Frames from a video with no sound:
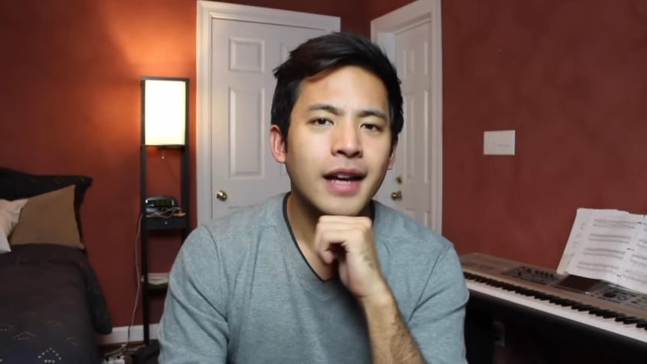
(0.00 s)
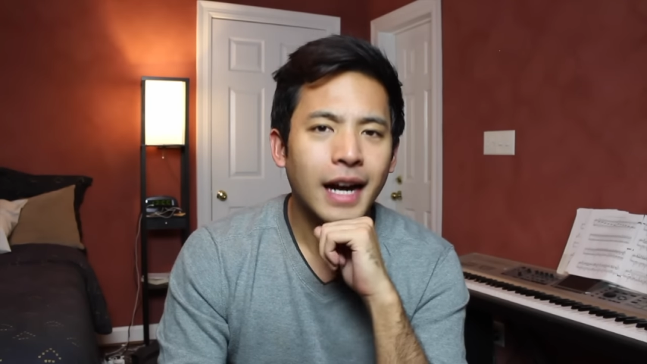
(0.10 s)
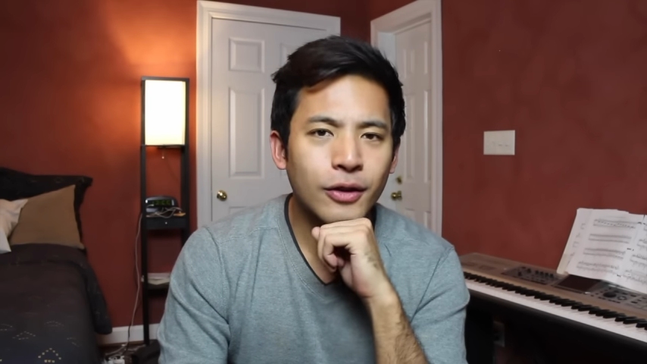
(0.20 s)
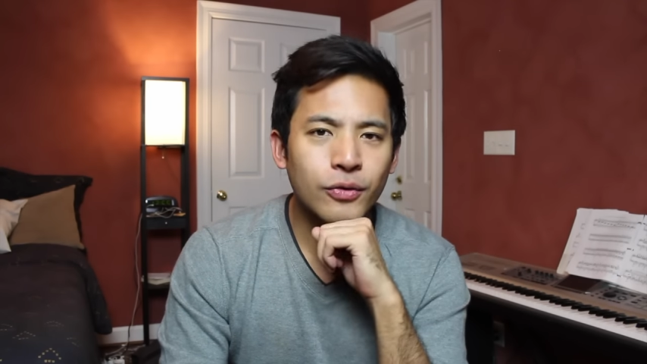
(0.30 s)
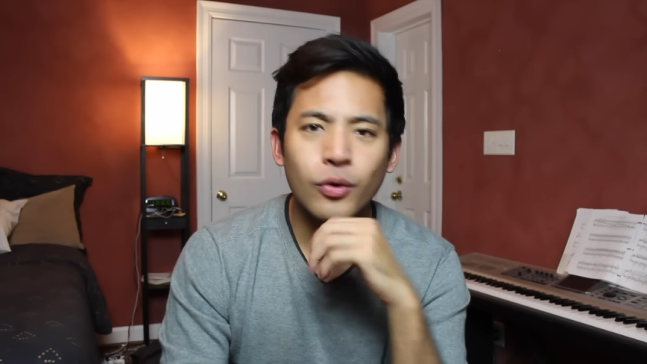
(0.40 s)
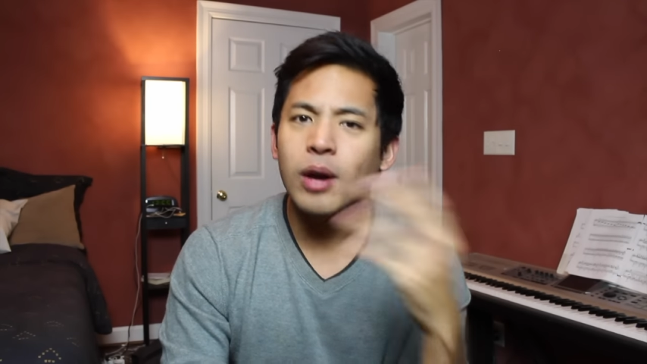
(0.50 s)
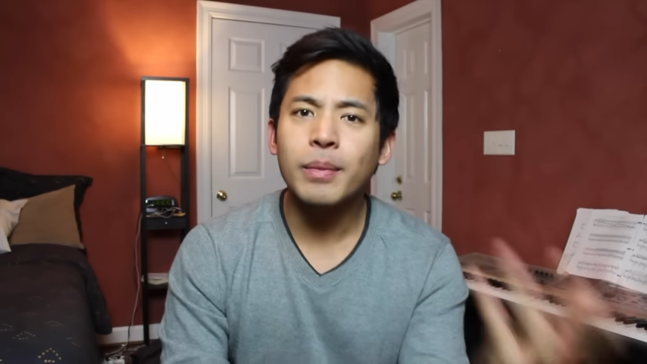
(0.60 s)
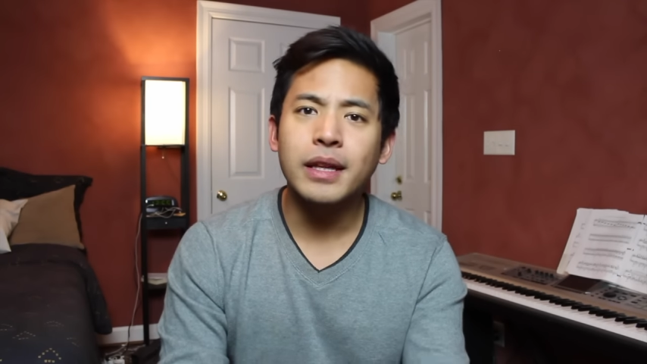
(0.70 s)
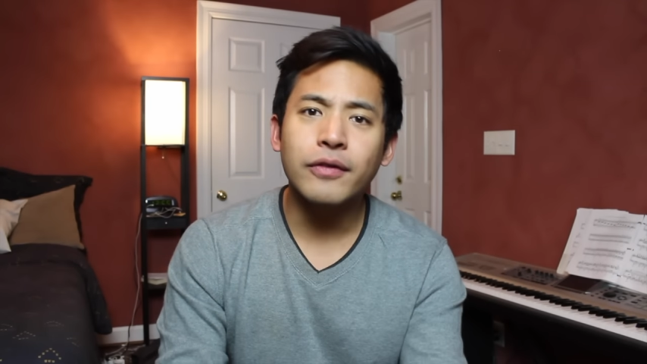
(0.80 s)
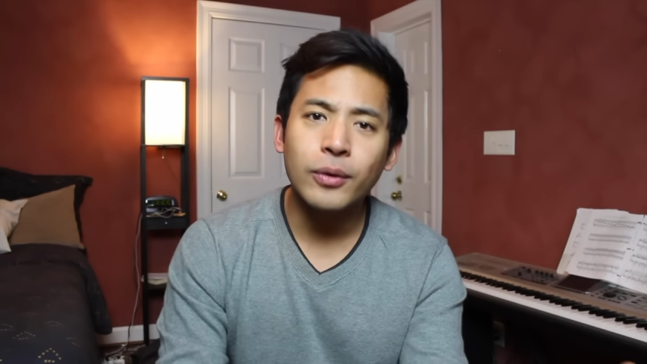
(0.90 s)
I don't know how
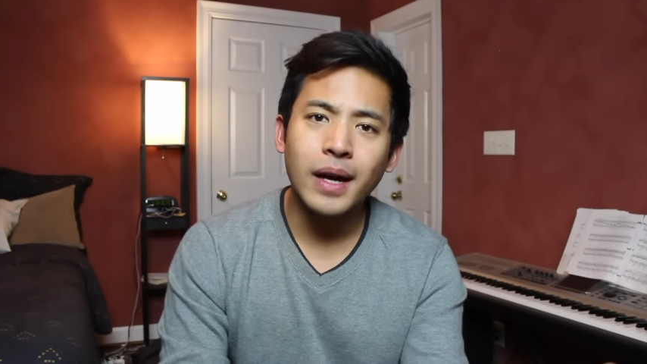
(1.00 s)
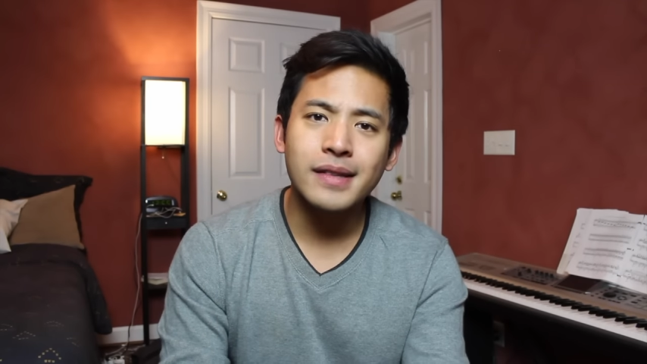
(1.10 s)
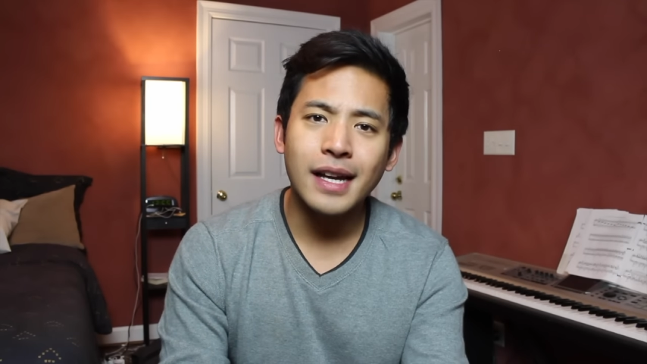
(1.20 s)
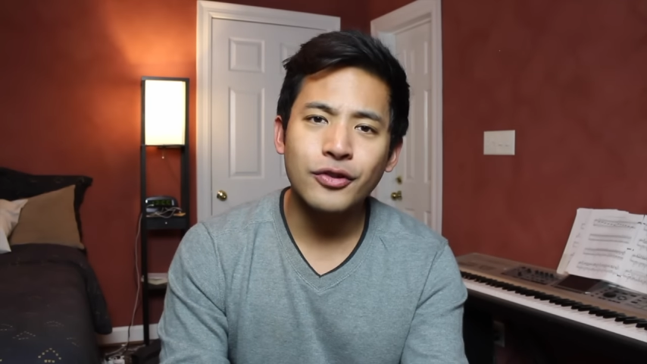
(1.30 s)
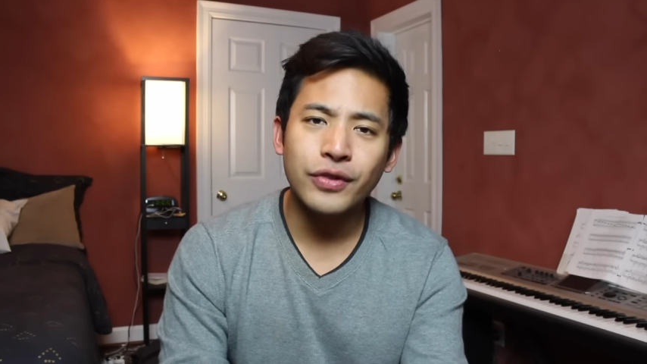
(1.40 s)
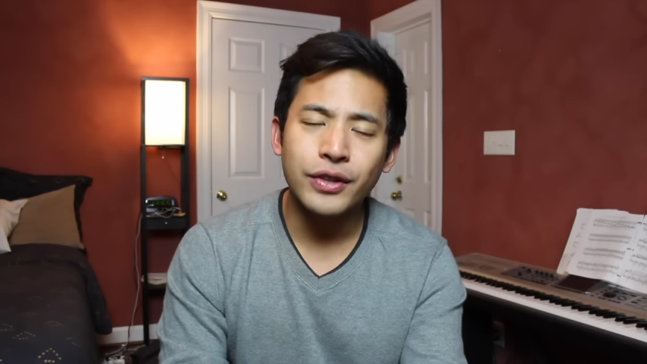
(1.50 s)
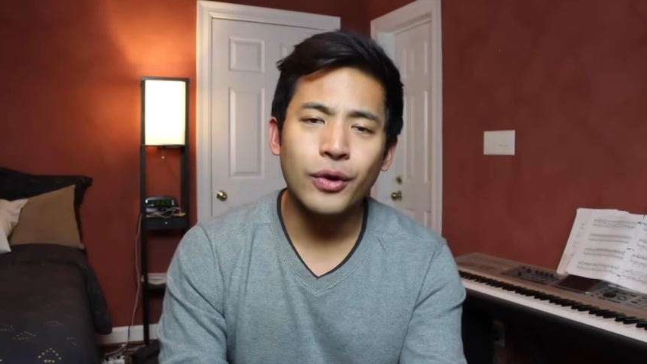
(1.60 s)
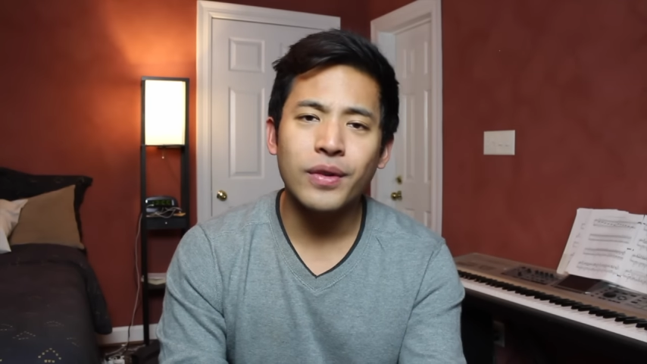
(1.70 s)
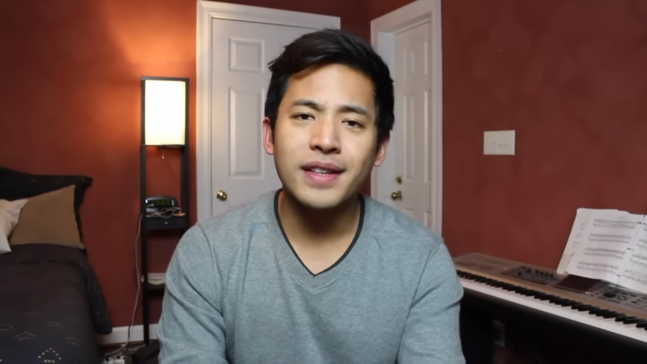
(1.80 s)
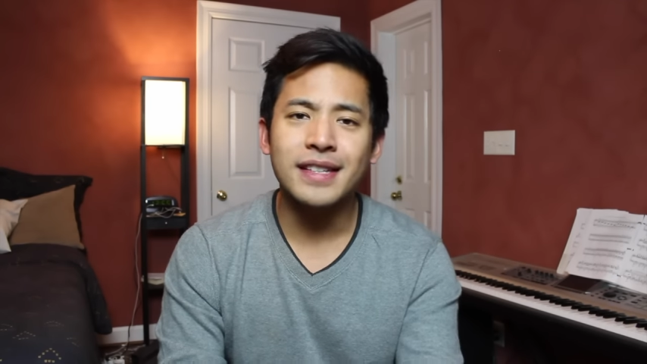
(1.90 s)
many of you guys actually
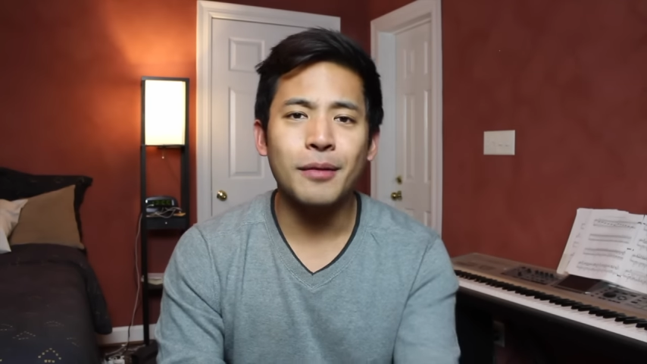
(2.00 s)
know this,